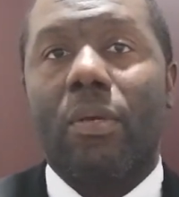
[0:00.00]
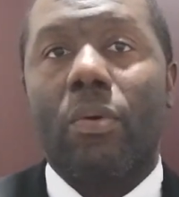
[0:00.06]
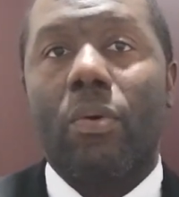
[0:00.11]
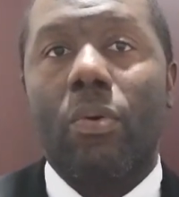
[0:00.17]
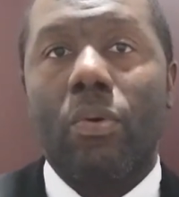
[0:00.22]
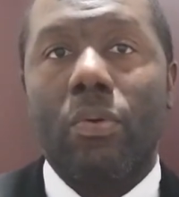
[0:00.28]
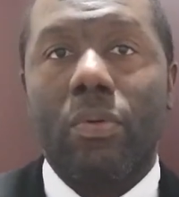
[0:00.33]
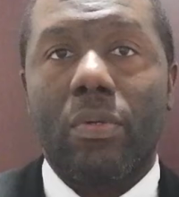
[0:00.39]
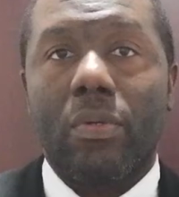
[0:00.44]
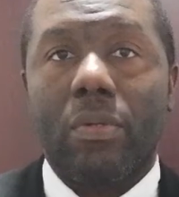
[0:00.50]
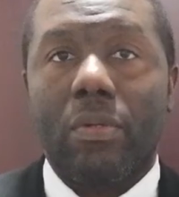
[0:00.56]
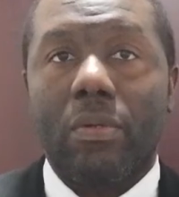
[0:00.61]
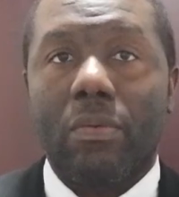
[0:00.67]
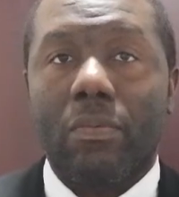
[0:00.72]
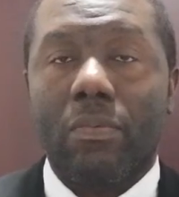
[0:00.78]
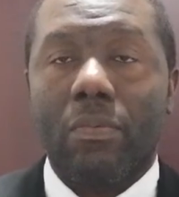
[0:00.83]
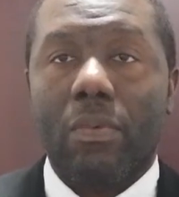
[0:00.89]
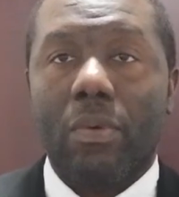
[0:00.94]
code.
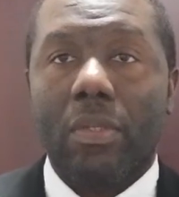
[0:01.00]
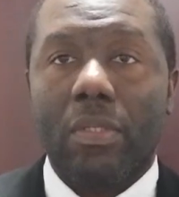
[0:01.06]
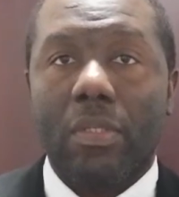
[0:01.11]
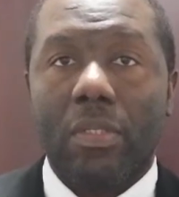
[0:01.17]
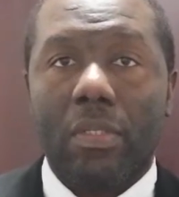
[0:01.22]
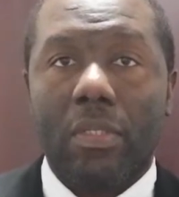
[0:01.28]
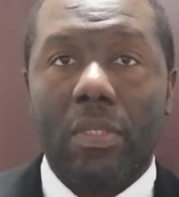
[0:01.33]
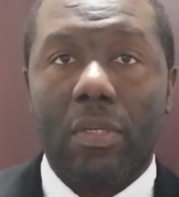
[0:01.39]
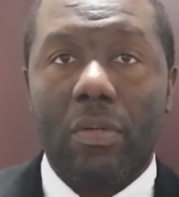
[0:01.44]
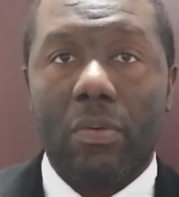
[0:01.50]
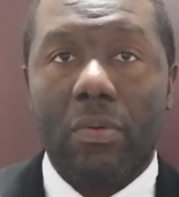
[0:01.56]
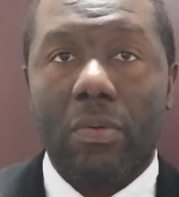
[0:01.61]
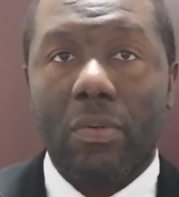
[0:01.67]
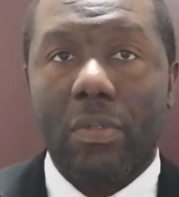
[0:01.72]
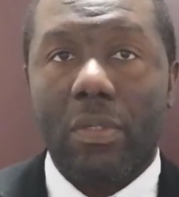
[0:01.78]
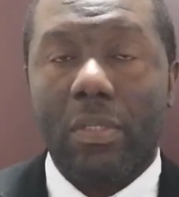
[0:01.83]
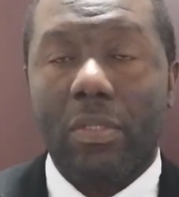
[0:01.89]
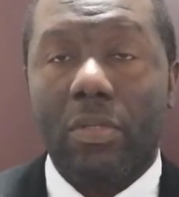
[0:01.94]
What is the
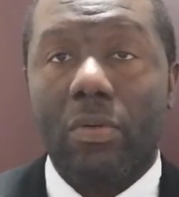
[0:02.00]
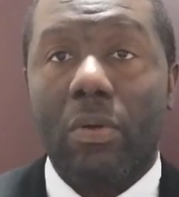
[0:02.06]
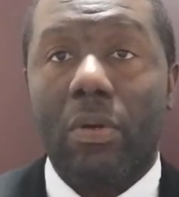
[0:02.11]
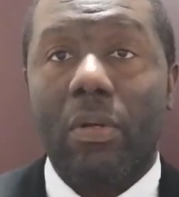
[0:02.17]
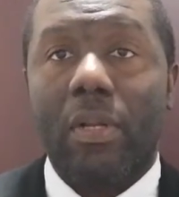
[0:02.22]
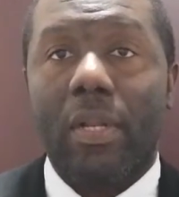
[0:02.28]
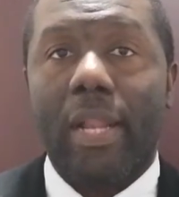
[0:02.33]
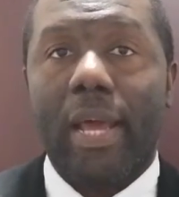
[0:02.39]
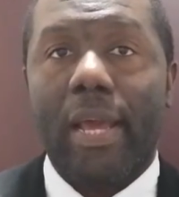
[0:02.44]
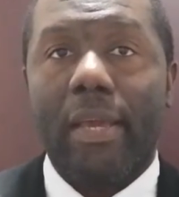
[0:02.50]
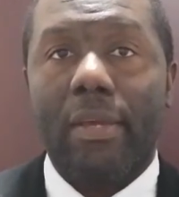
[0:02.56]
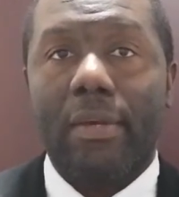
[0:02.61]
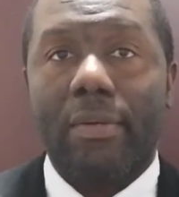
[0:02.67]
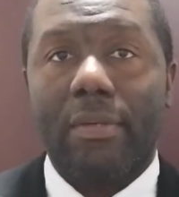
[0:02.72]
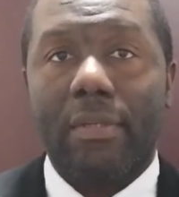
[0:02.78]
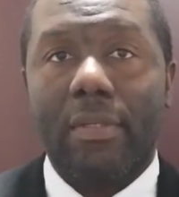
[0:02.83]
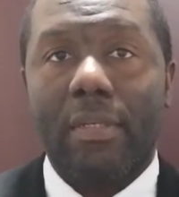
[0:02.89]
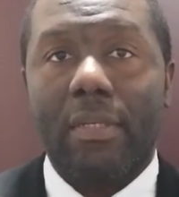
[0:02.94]
code? It's called
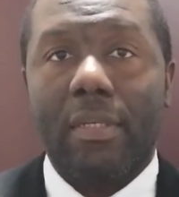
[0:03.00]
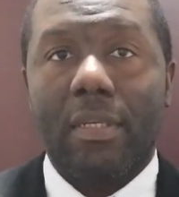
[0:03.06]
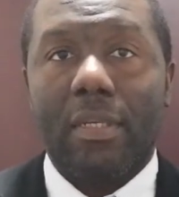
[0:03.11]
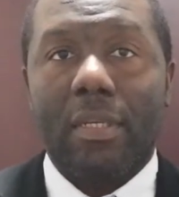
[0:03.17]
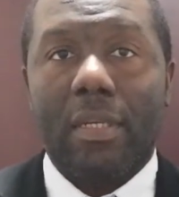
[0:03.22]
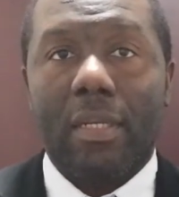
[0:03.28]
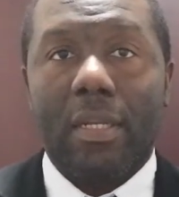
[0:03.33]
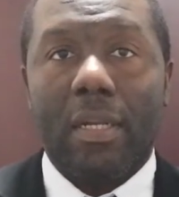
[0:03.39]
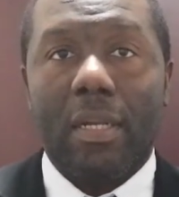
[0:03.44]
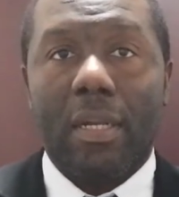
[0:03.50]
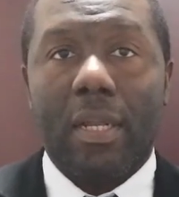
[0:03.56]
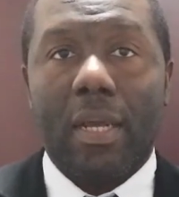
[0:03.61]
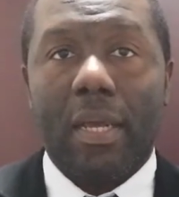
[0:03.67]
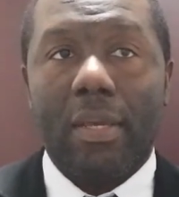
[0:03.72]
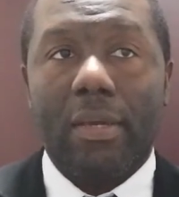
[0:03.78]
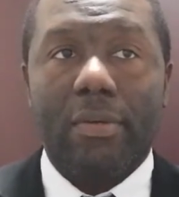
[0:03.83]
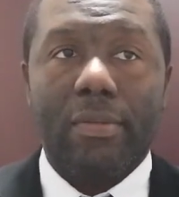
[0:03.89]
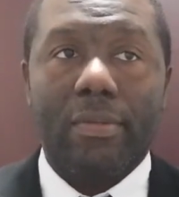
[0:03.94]
Lion.
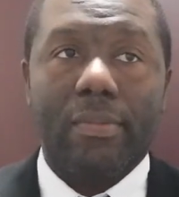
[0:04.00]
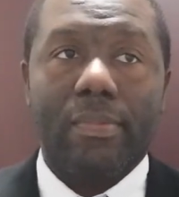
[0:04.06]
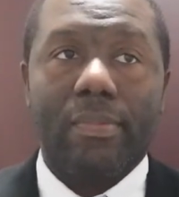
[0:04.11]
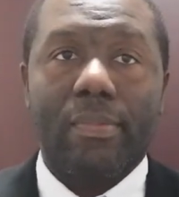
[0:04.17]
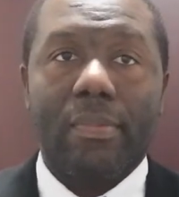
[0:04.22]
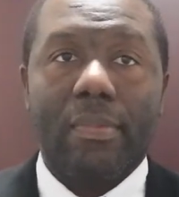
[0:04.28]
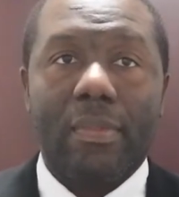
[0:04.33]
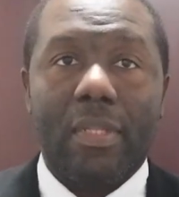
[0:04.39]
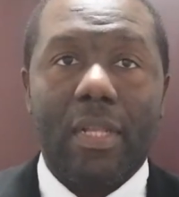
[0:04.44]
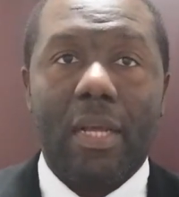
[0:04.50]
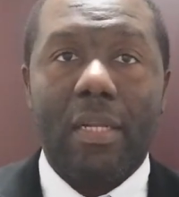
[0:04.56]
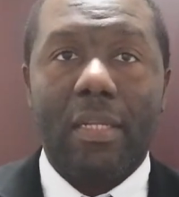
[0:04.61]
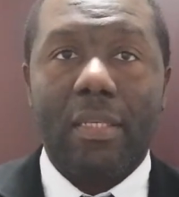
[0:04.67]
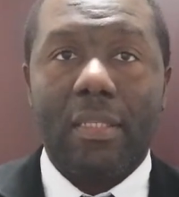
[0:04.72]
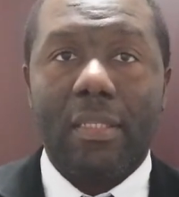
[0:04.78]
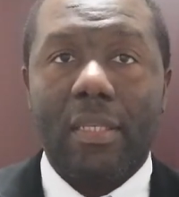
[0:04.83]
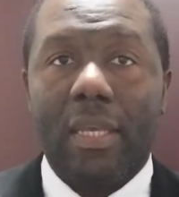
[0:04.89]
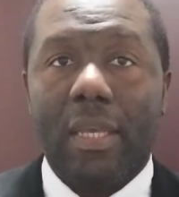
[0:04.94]
Lion. That
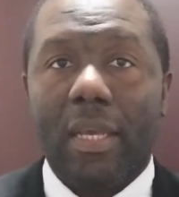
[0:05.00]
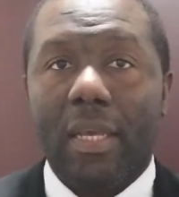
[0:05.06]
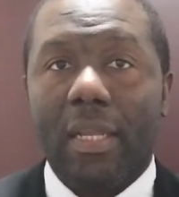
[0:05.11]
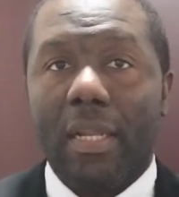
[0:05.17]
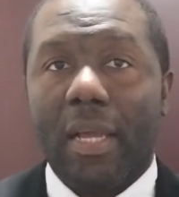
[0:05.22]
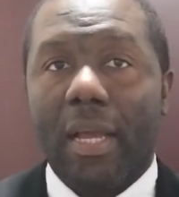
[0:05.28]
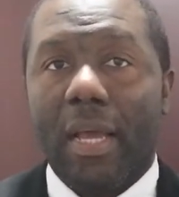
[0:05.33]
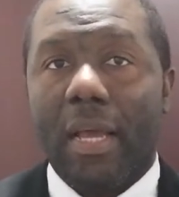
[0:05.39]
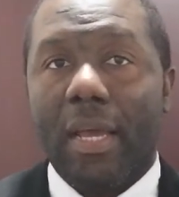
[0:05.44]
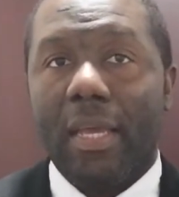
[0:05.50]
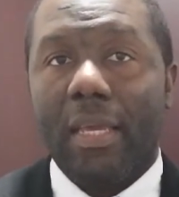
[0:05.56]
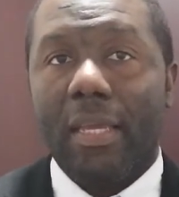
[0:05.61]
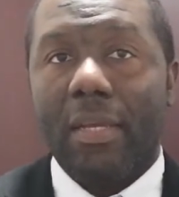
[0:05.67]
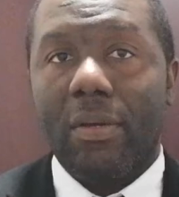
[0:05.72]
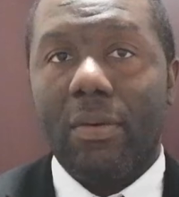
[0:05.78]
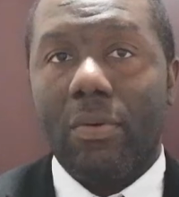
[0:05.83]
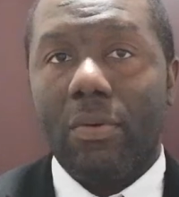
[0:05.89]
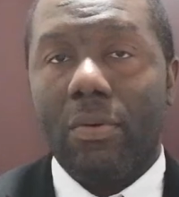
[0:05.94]
is
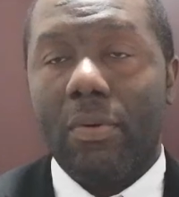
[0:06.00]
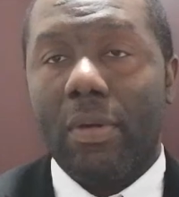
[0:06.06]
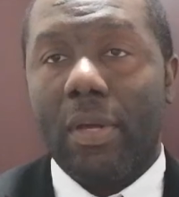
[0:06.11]
LIONE